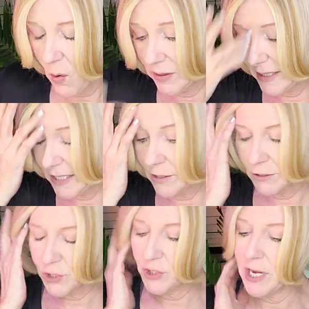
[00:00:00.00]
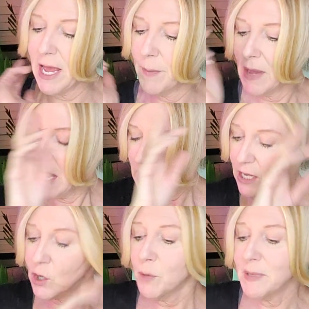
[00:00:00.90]
Leadership.
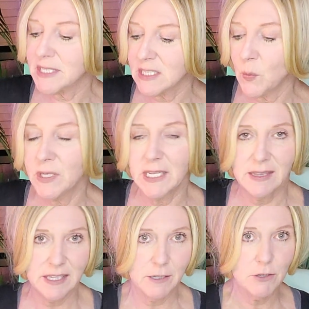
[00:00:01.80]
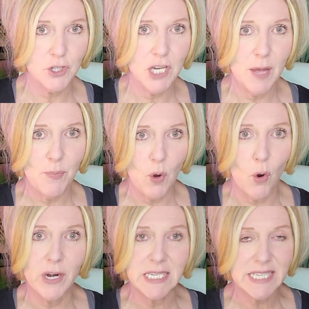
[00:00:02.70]
It could be someone in leadership,
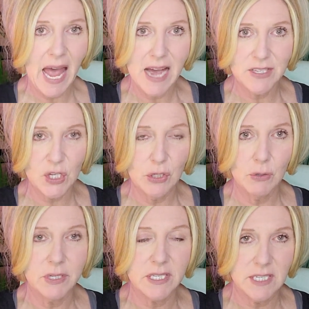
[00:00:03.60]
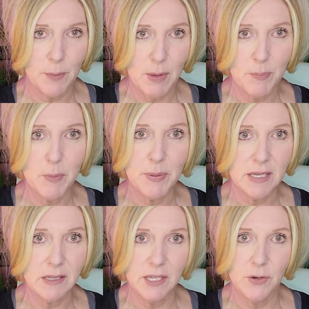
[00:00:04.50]
or it is asking you to step up and be
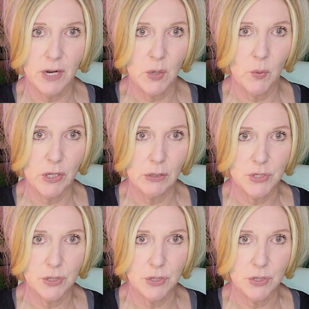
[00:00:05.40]
a leader in what you